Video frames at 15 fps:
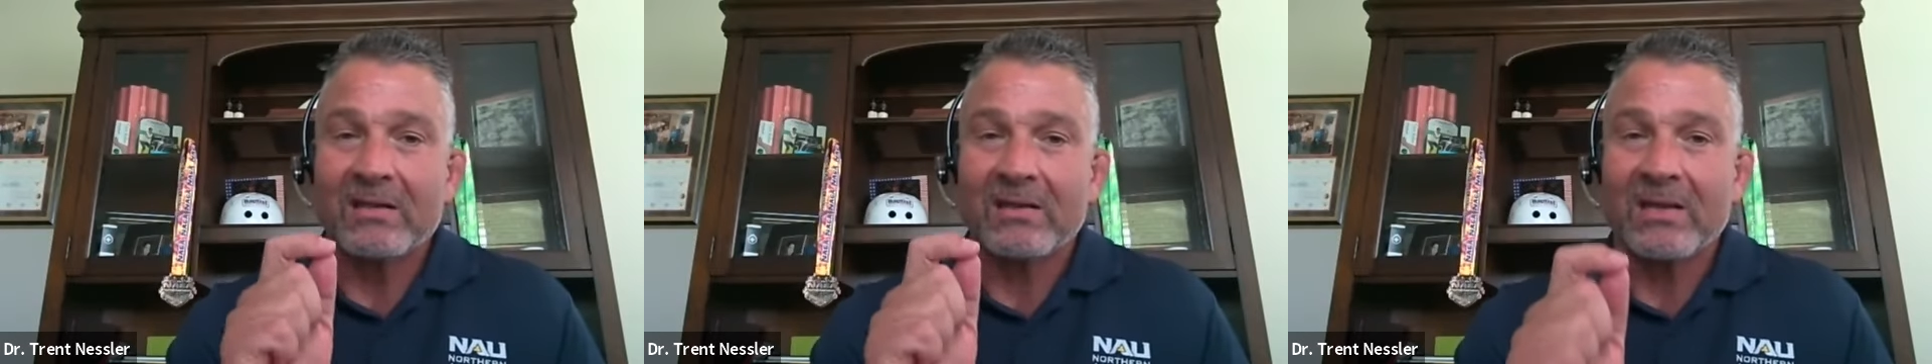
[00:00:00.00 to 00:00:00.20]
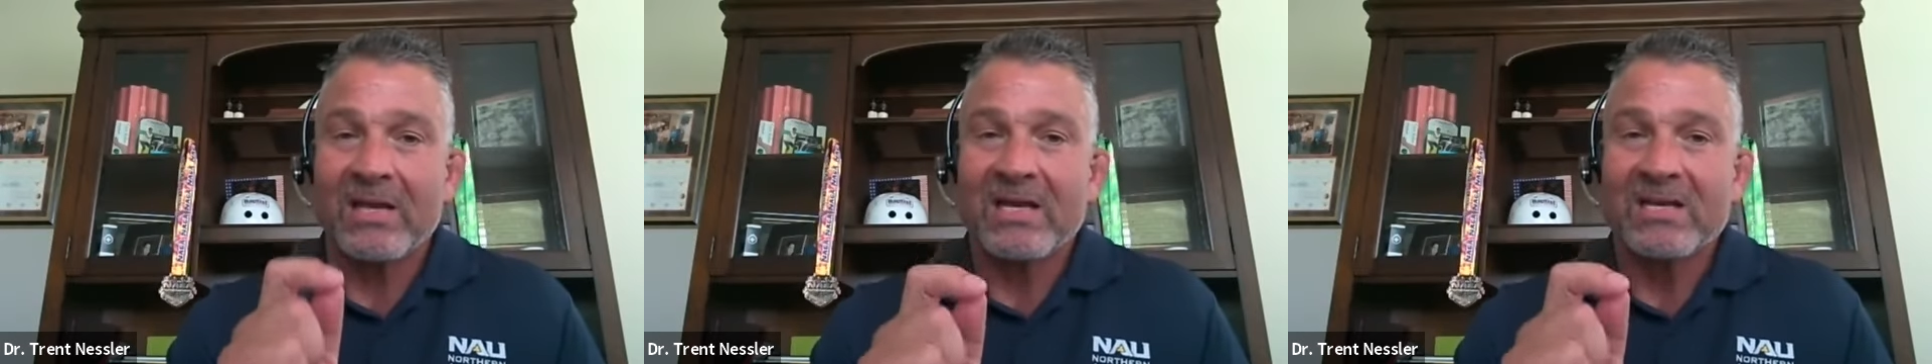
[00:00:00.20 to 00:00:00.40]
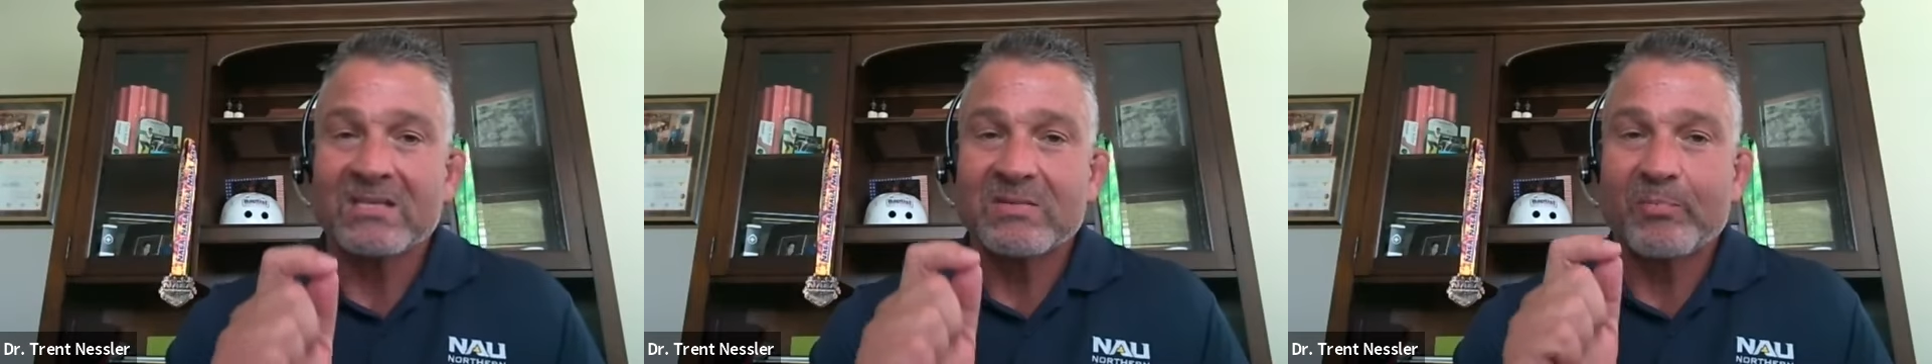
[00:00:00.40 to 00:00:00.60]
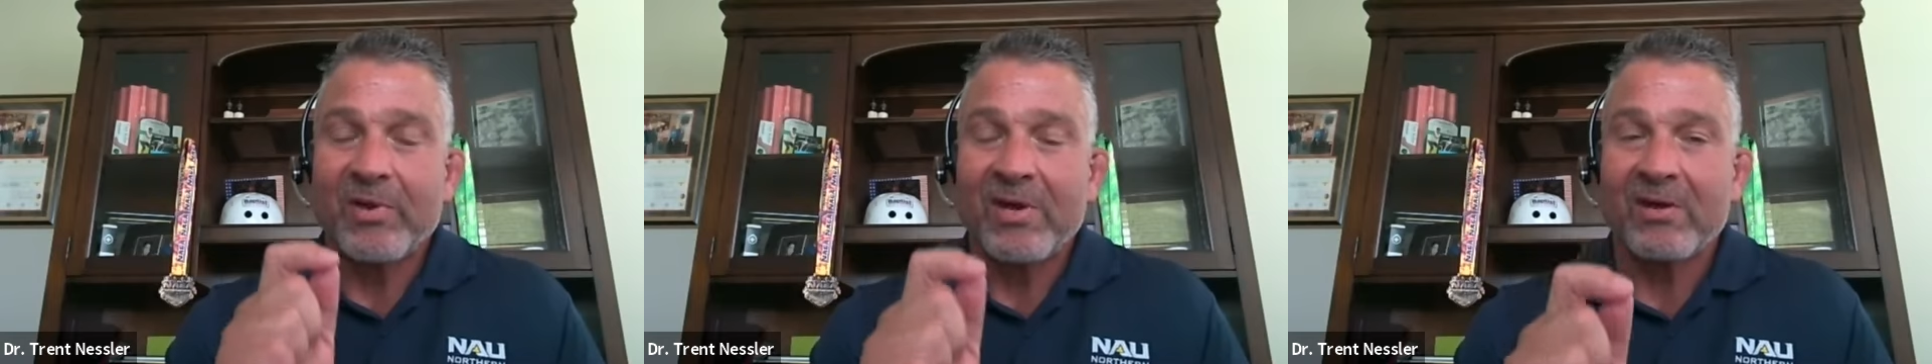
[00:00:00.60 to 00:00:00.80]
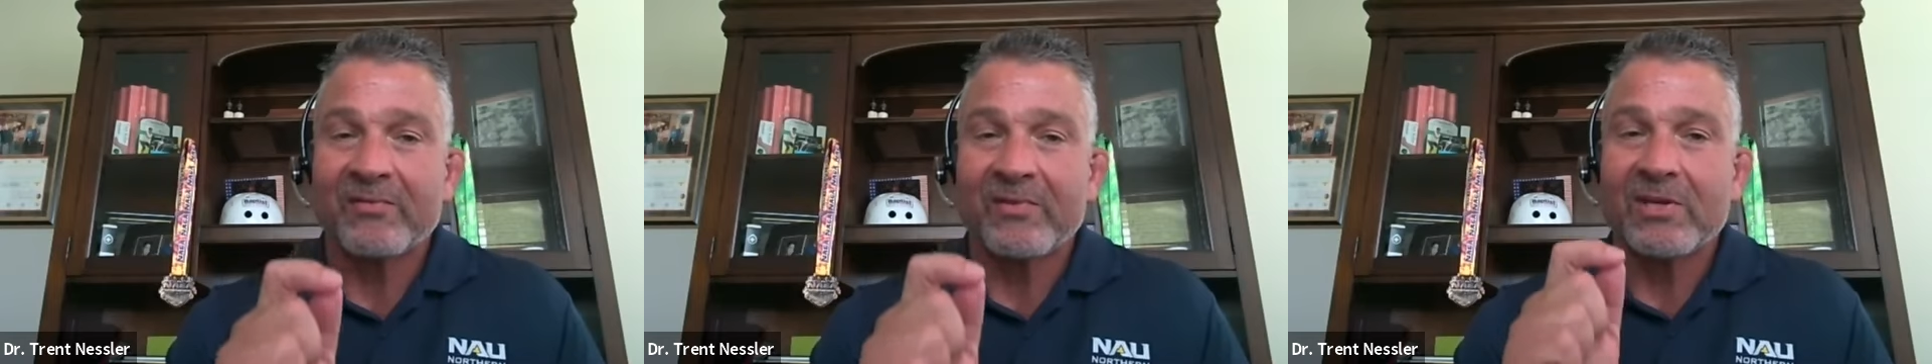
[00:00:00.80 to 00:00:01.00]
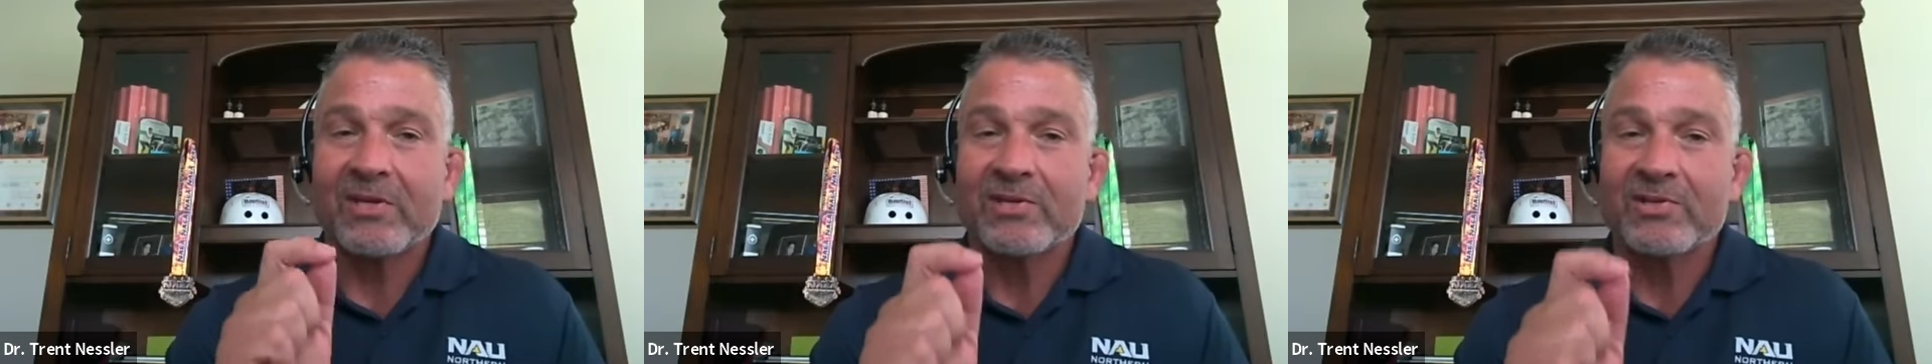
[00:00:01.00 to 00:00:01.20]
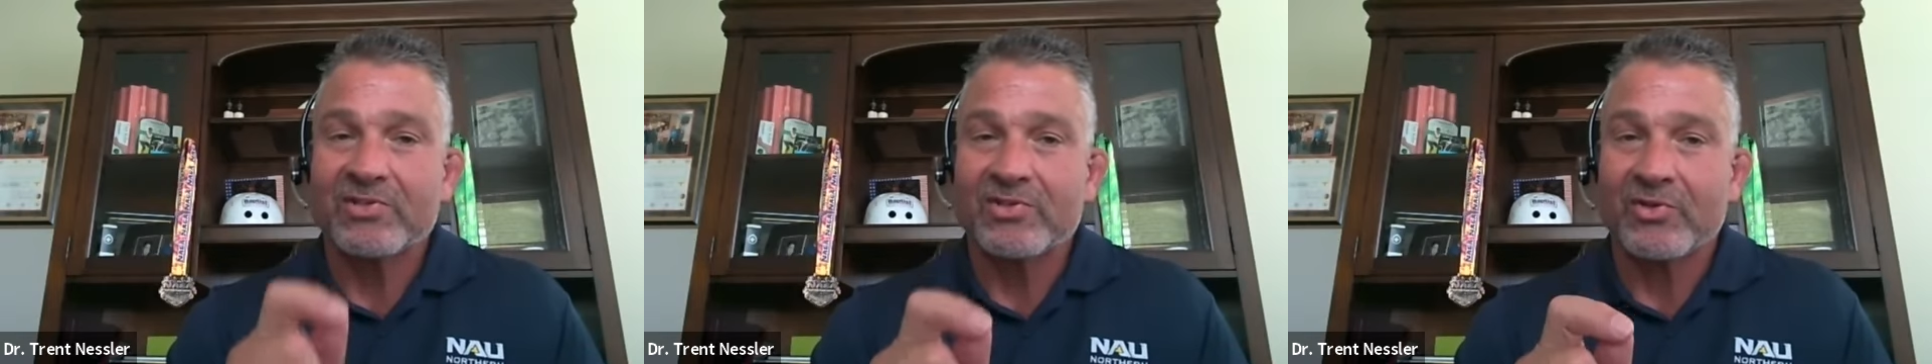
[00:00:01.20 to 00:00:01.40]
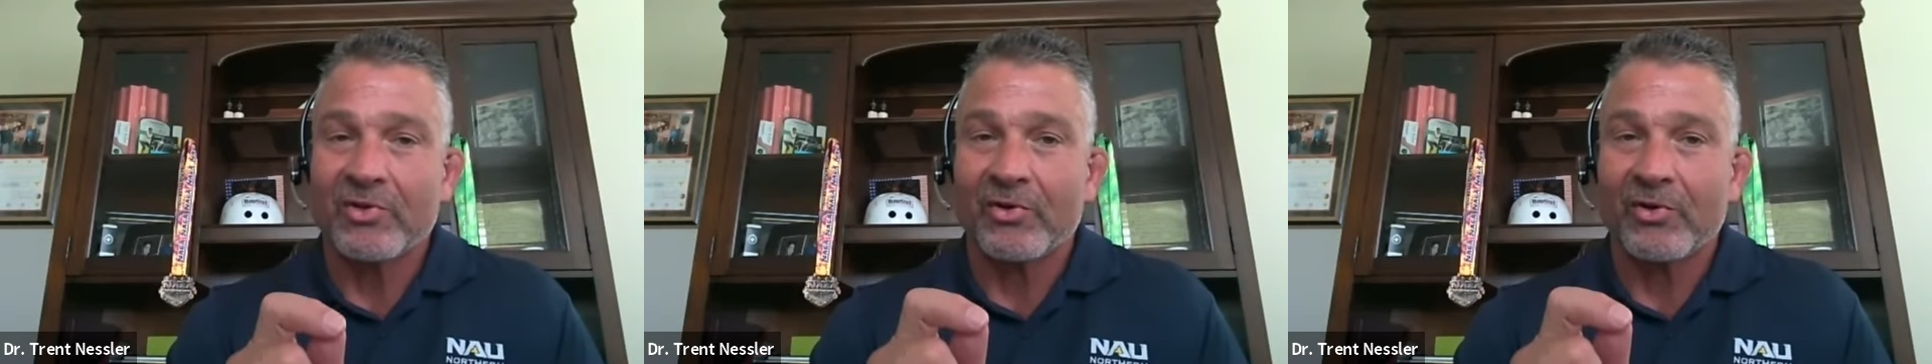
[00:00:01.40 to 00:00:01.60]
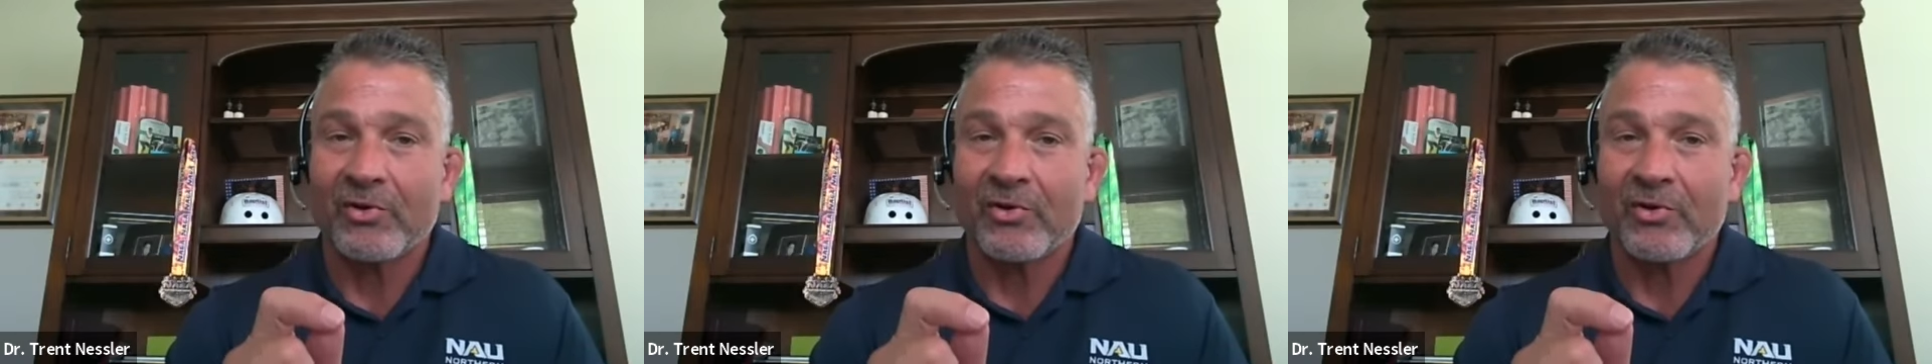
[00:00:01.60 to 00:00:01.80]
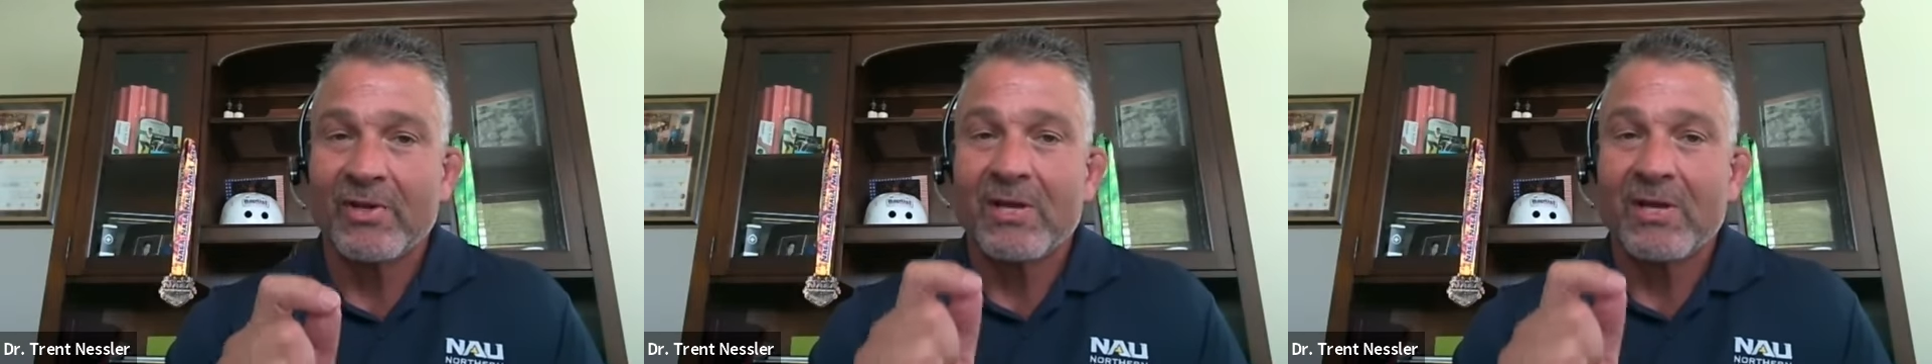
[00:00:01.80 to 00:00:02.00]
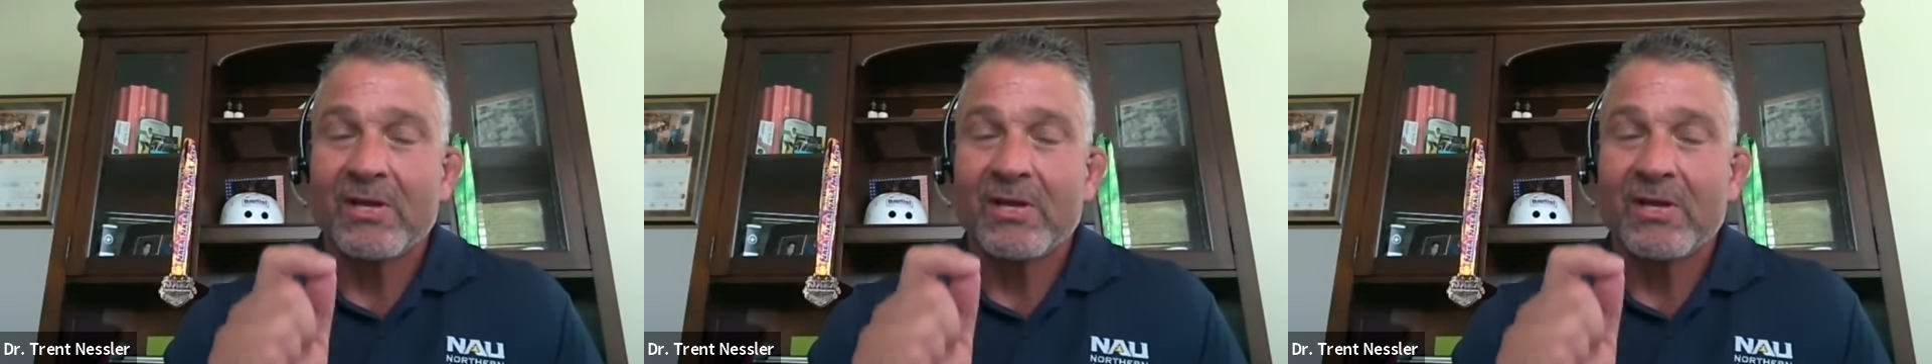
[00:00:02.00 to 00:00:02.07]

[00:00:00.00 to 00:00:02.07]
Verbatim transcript: less pelvic control